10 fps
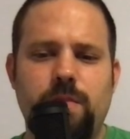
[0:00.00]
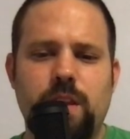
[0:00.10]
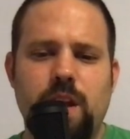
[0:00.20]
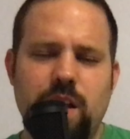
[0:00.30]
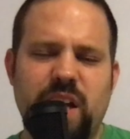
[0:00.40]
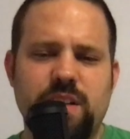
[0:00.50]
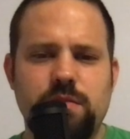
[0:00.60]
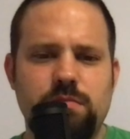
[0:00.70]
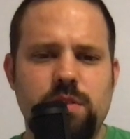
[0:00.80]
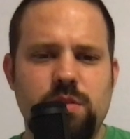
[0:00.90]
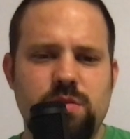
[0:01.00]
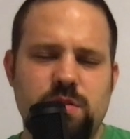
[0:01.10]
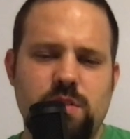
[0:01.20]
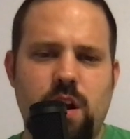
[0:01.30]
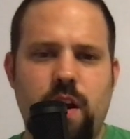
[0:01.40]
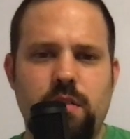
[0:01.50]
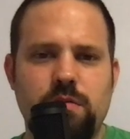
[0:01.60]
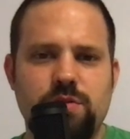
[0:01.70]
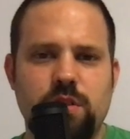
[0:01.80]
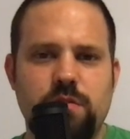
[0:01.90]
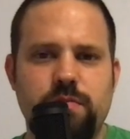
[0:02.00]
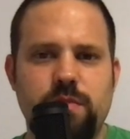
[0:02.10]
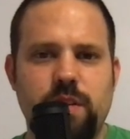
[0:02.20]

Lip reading: I liked it. It was all right. It was good.